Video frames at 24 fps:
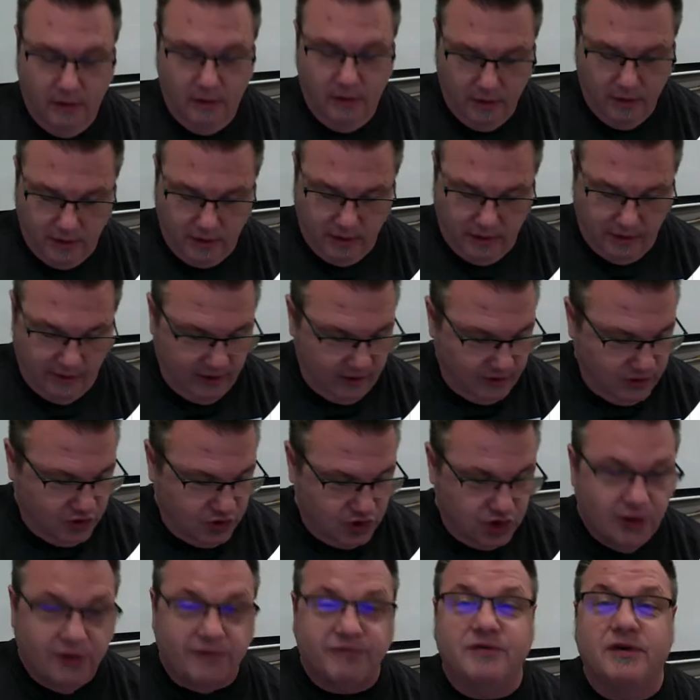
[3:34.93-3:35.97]
and then
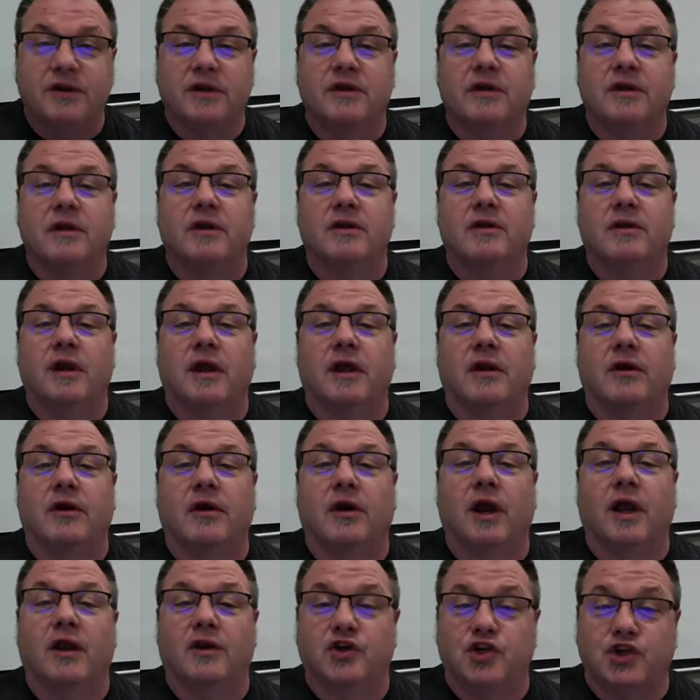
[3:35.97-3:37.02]
shift and enter
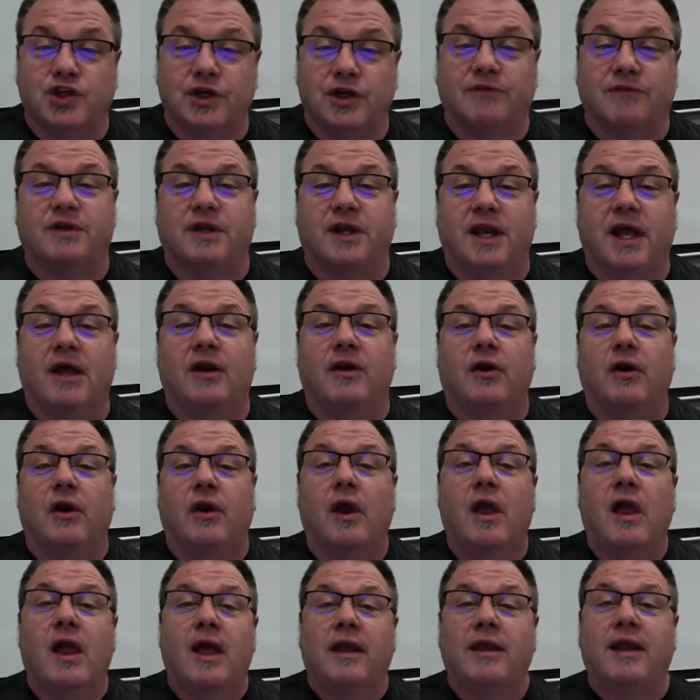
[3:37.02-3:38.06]
and shift and enter.
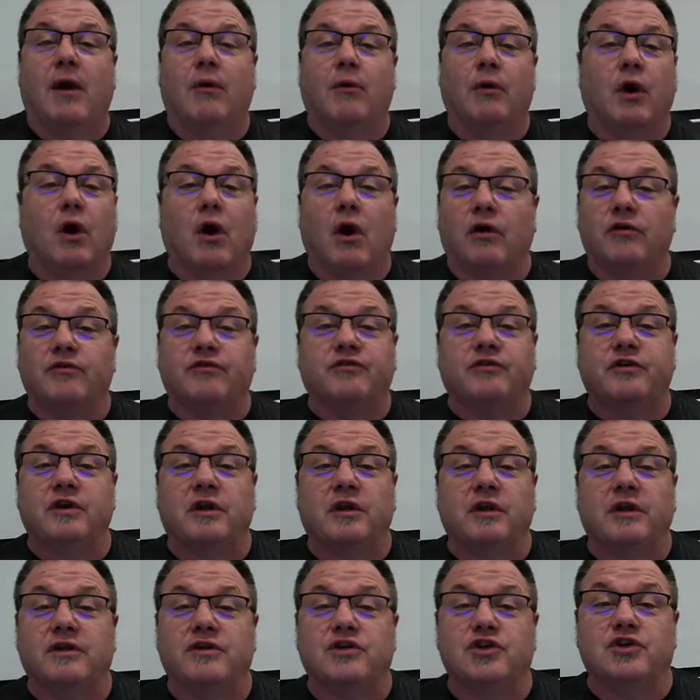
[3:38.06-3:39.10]
Now we're all
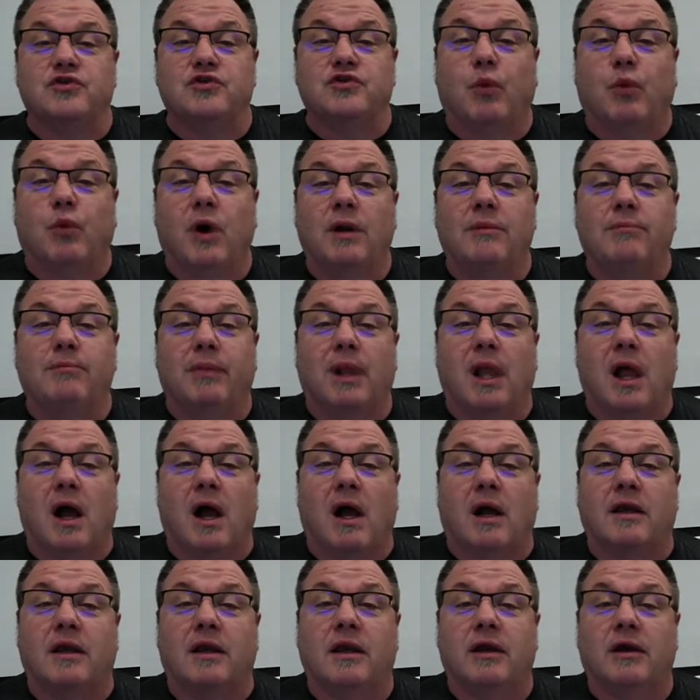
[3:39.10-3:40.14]
still in just one
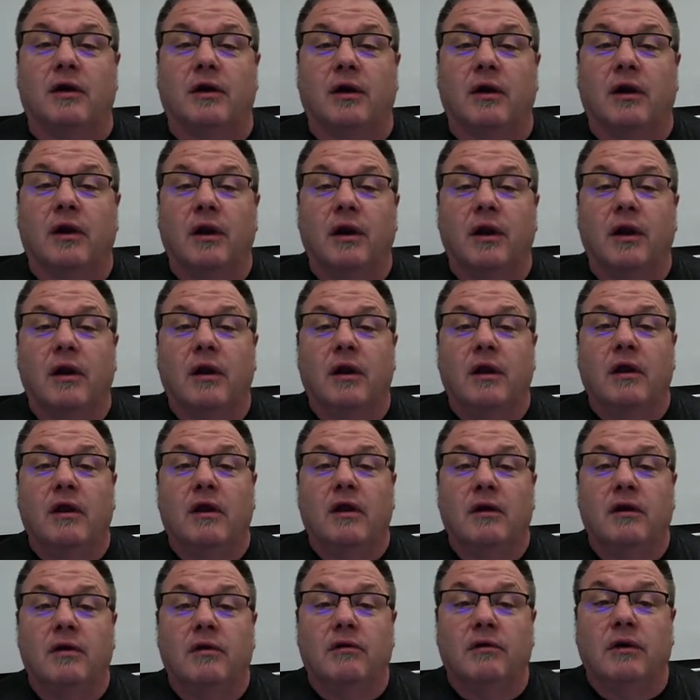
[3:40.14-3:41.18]
block here,
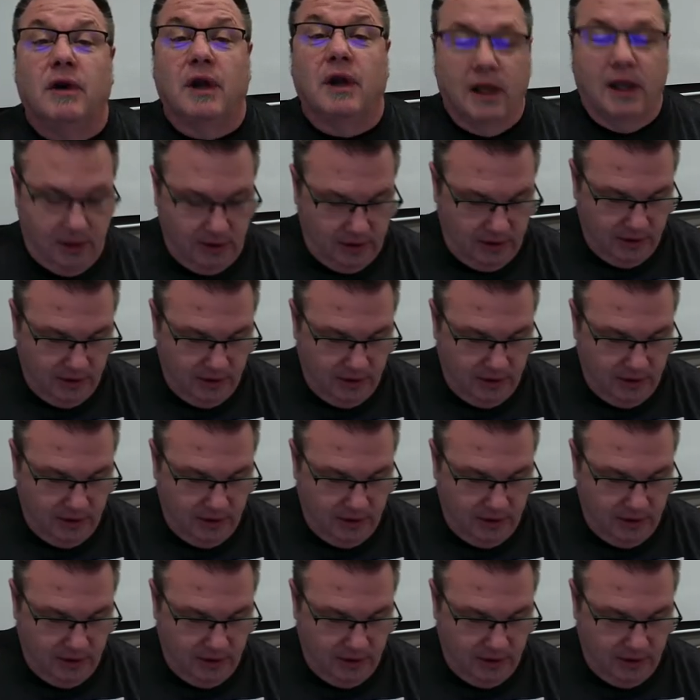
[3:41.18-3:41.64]
right?